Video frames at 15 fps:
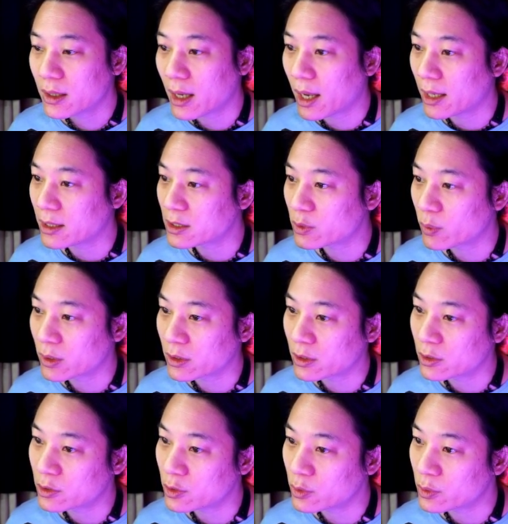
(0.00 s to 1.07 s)
And it's one of
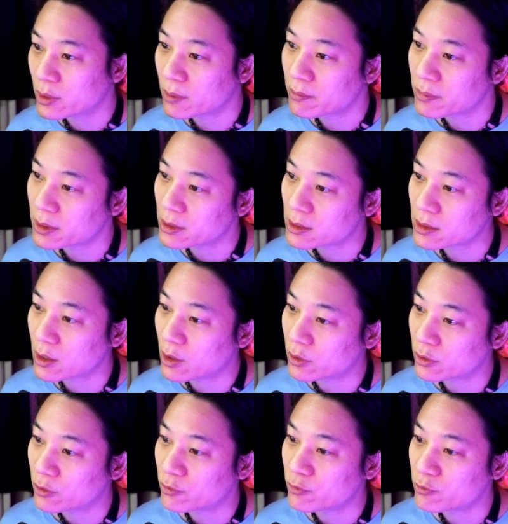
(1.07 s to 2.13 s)
the 2 numbers
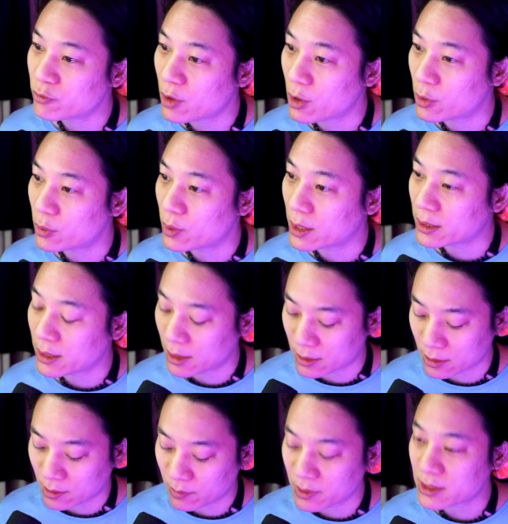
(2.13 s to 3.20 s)
on the row, and the other
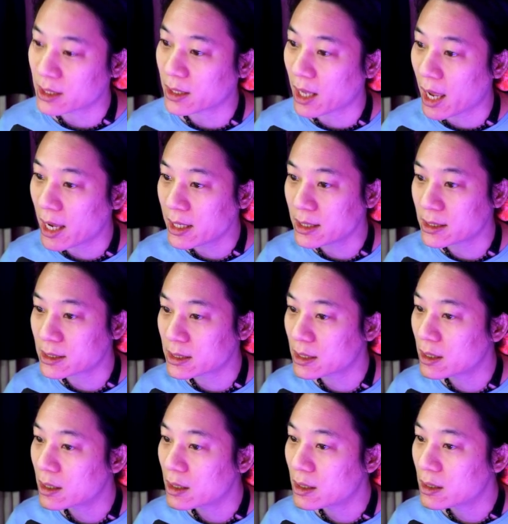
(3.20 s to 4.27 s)
number is an 8.
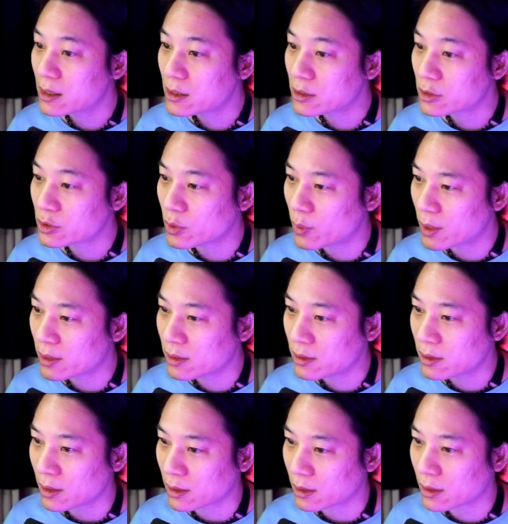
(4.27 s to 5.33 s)
So I
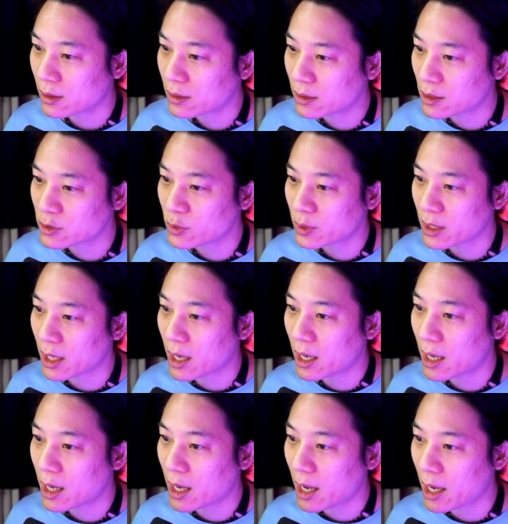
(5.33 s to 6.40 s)
think that's all the
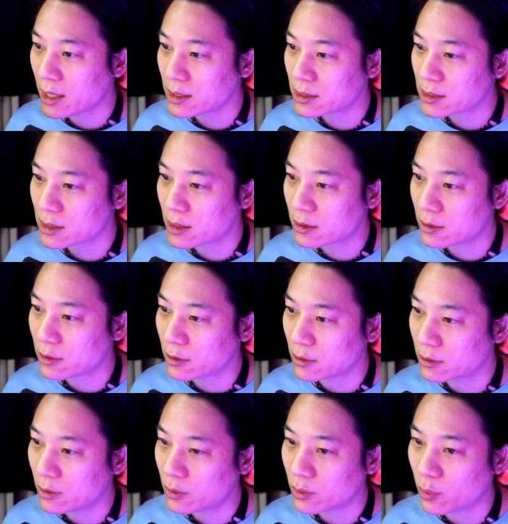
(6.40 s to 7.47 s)
8
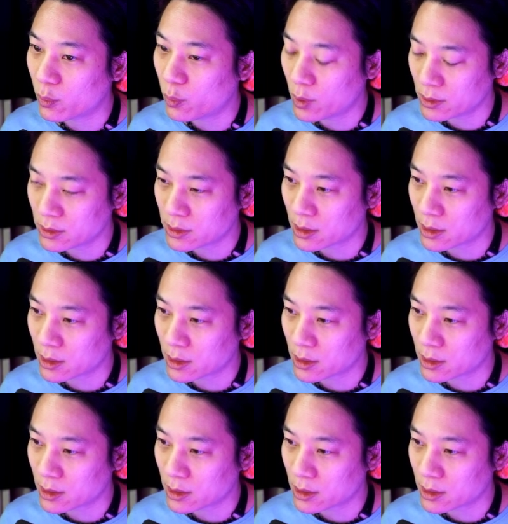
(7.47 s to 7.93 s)
done, or the 1s are